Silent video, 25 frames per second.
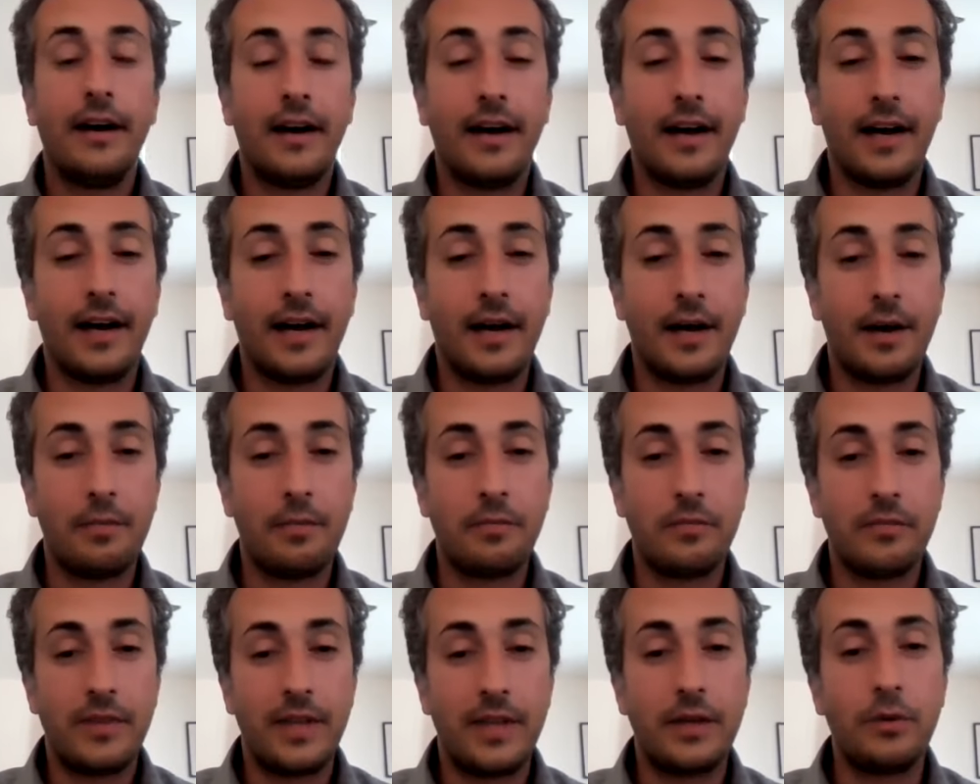
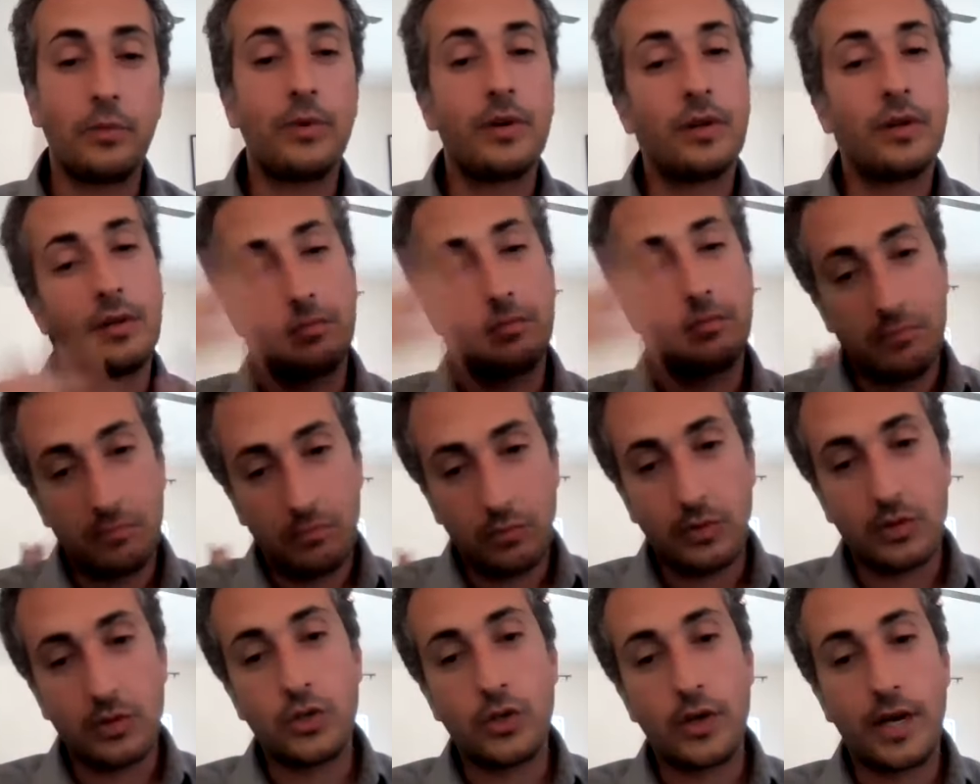Um, then we'll
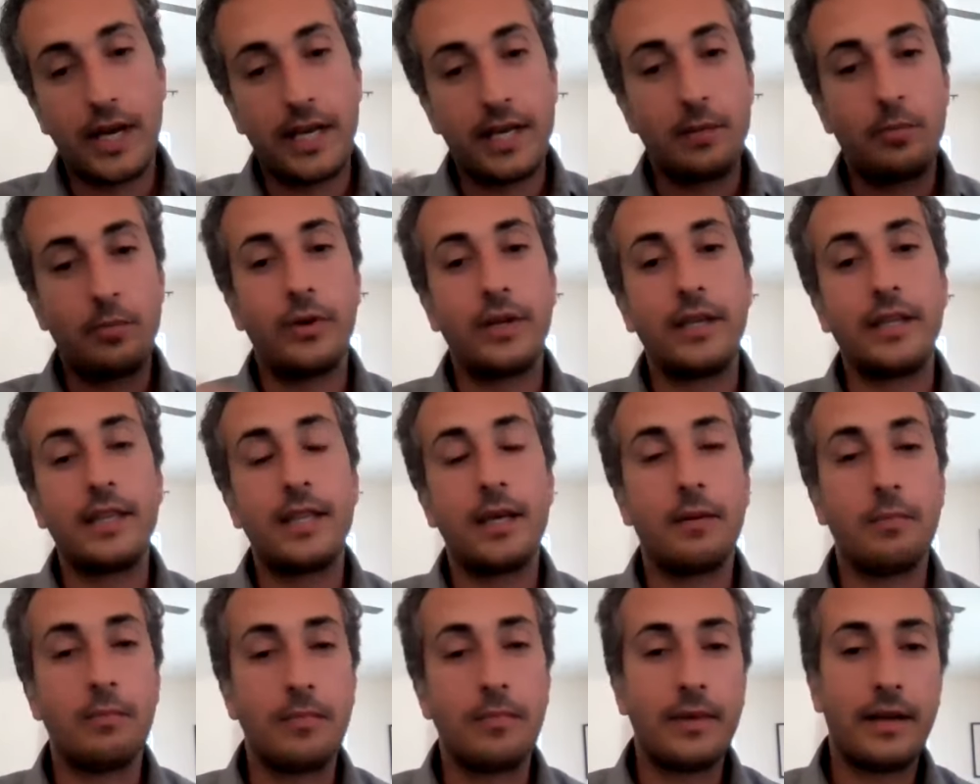we'll try to bring
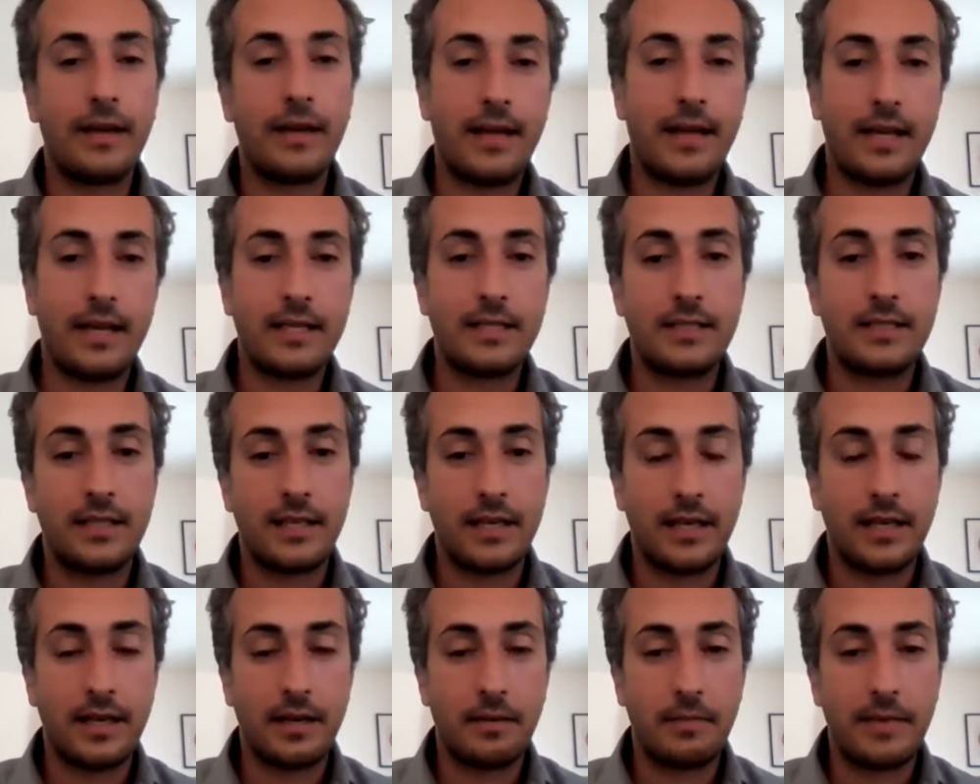them as
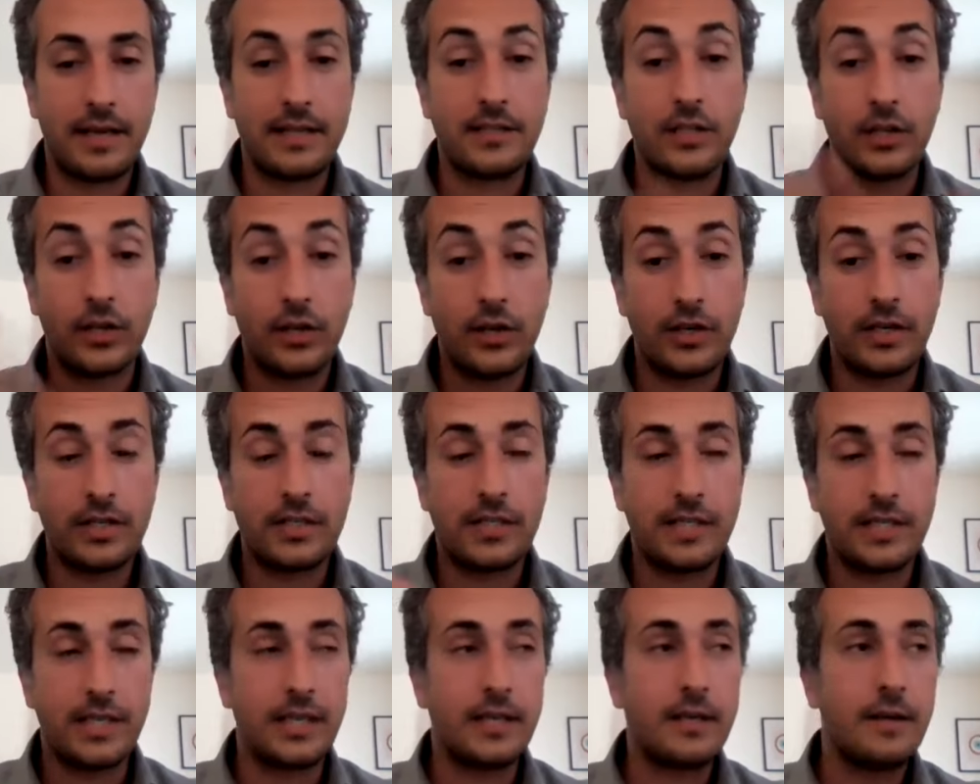uh, as a
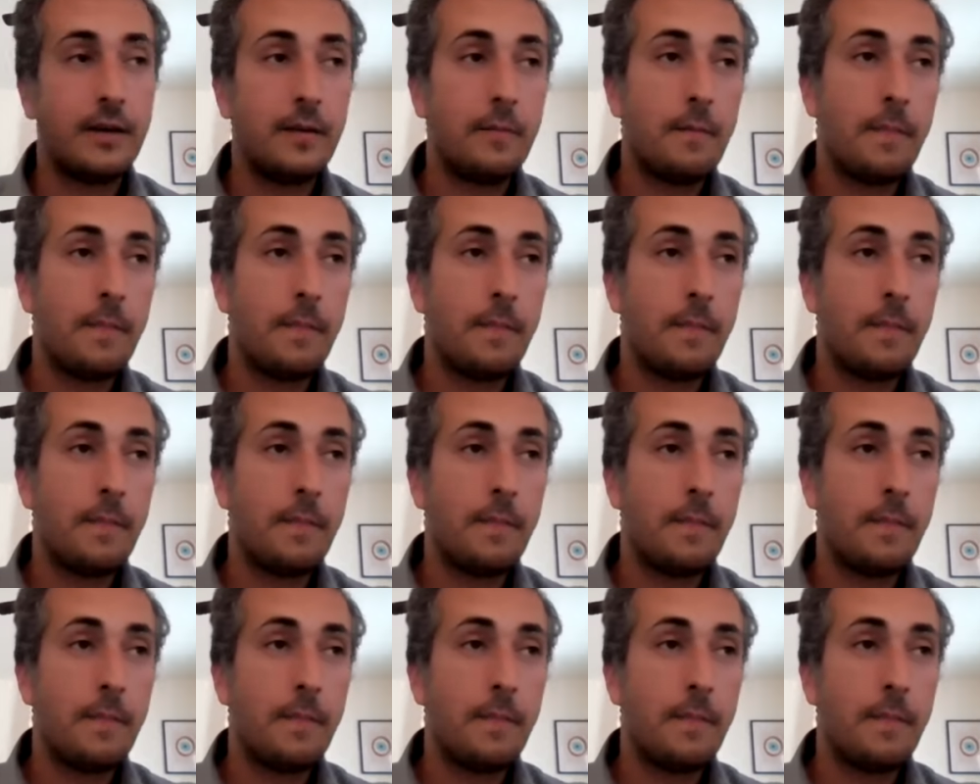courtesy.